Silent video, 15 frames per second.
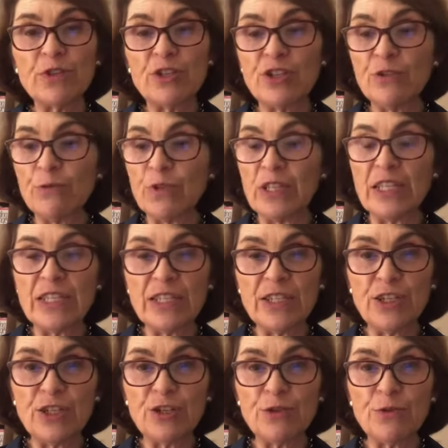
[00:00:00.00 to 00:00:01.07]
she will
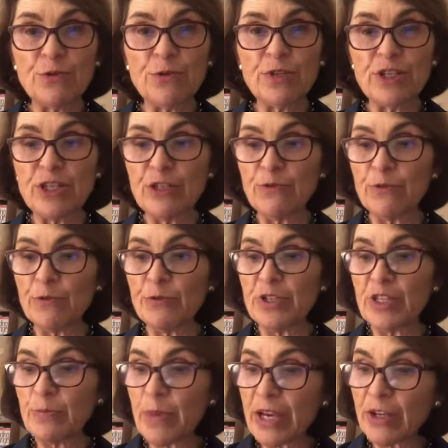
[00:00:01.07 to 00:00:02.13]
listen to you, she will
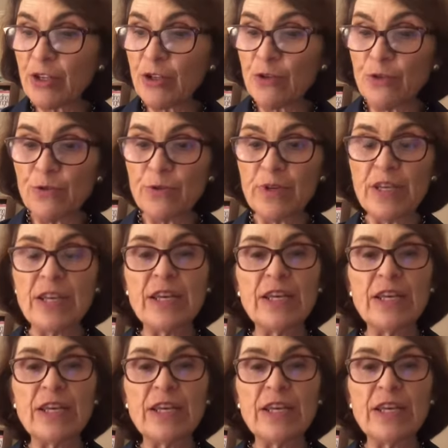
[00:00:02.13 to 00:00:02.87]
respect you.